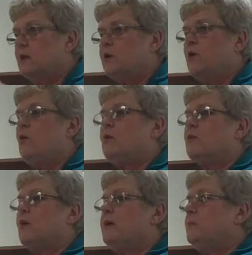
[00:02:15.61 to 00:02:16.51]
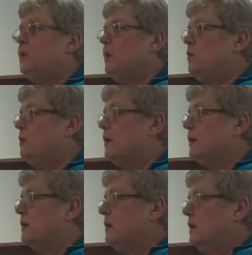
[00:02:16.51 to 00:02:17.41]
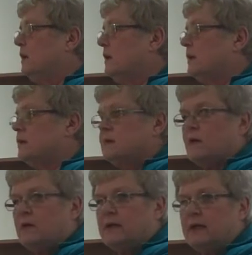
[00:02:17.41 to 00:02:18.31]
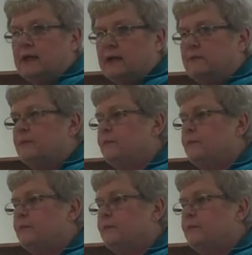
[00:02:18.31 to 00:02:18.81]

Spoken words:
you hold it right below where this is called the